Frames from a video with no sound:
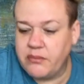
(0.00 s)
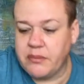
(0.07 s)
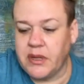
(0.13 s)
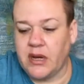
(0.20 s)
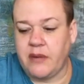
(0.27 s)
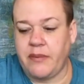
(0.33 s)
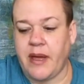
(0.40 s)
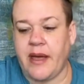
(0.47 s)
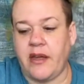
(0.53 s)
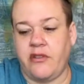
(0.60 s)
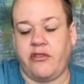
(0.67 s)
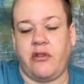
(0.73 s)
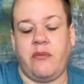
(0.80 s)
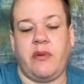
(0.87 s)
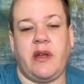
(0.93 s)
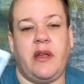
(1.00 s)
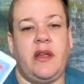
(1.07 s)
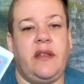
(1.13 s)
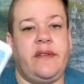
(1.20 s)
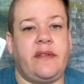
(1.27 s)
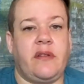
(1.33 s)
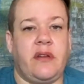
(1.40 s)
beat-up passion, but
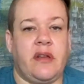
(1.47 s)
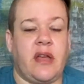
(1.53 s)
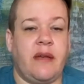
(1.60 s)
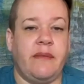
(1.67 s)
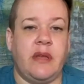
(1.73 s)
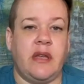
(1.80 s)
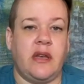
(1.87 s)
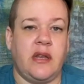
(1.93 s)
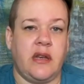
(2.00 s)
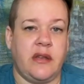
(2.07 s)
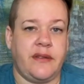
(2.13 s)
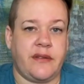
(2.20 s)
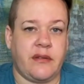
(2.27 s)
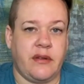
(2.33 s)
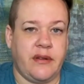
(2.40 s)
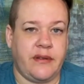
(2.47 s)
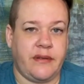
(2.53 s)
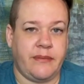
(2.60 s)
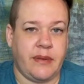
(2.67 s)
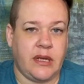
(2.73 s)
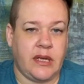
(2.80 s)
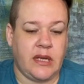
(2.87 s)
it's going to come in, and it's going
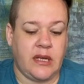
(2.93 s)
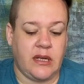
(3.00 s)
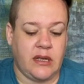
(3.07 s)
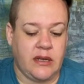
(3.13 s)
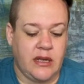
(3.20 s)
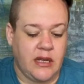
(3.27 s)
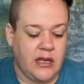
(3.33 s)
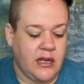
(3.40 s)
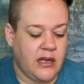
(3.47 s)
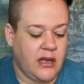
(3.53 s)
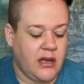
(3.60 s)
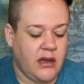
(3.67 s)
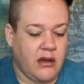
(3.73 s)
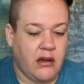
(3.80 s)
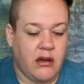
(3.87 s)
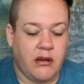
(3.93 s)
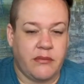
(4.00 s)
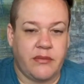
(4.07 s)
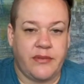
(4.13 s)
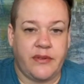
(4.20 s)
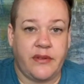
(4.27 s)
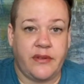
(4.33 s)
to be
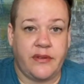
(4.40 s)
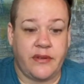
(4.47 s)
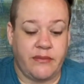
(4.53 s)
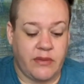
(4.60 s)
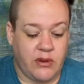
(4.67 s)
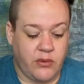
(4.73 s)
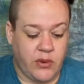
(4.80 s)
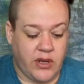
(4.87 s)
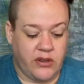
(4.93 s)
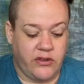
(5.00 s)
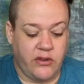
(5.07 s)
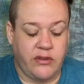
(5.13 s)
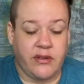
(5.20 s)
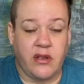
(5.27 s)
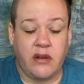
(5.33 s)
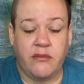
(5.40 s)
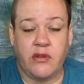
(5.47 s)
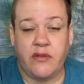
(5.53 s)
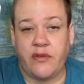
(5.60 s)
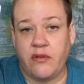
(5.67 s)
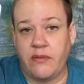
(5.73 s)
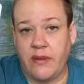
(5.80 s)
something quick. So it's going to
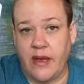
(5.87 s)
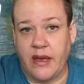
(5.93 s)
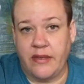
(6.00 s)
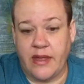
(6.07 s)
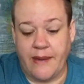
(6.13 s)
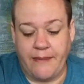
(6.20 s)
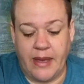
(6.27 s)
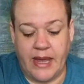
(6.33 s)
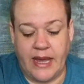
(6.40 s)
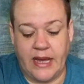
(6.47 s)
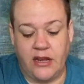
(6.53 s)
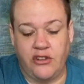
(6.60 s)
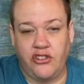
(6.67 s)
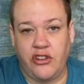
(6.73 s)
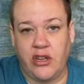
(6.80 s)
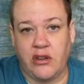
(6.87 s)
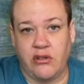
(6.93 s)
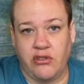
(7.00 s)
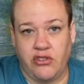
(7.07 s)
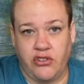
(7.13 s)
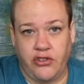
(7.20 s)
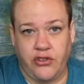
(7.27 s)
move from that Page
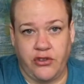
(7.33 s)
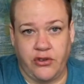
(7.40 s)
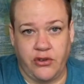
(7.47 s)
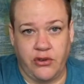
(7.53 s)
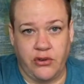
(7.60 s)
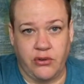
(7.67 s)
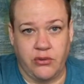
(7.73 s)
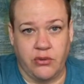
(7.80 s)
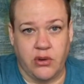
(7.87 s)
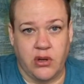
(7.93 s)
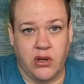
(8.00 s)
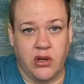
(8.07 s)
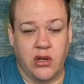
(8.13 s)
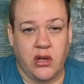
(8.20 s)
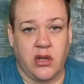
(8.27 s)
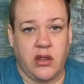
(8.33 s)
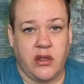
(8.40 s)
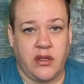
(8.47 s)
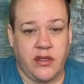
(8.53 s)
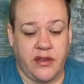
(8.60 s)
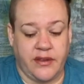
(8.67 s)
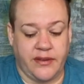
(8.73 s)
here to
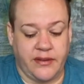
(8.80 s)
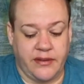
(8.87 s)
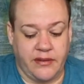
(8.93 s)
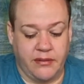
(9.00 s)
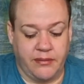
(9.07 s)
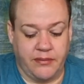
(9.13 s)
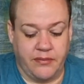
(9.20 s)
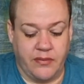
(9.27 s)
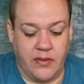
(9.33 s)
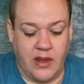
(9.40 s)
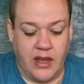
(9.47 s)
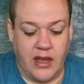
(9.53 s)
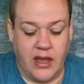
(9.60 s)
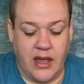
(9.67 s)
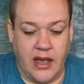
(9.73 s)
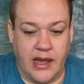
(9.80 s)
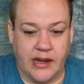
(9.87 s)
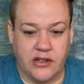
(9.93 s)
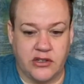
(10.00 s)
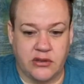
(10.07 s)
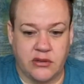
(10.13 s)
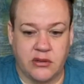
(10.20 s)
this
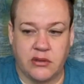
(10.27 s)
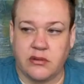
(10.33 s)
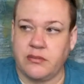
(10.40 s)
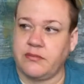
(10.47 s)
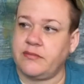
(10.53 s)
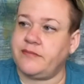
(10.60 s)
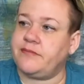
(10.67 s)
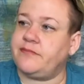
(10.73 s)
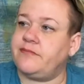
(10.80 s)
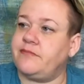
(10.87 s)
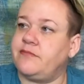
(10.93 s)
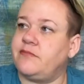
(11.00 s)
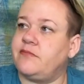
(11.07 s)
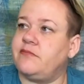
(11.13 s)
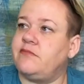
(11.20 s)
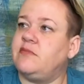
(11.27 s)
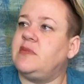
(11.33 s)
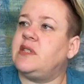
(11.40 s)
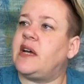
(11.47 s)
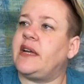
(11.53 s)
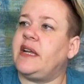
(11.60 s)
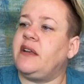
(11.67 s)
actual
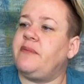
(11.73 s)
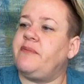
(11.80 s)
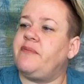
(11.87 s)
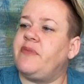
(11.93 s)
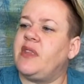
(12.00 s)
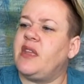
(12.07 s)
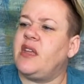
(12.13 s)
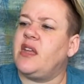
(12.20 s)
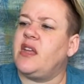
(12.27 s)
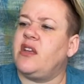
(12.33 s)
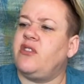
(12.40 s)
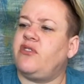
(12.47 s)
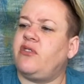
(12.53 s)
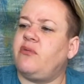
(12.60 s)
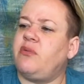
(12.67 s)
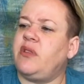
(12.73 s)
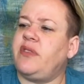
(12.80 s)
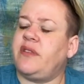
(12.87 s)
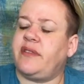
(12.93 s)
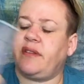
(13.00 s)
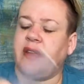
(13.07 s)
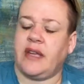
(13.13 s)
Knight. So with
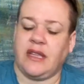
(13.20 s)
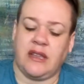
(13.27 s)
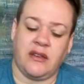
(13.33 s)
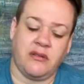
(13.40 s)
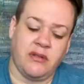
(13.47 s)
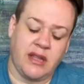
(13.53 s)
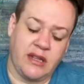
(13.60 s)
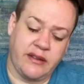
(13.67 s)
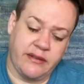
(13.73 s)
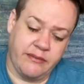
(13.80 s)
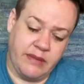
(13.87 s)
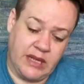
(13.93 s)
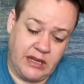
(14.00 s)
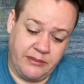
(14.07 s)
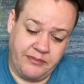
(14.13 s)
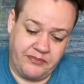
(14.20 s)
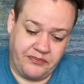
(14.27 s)
this Knight, though, to me,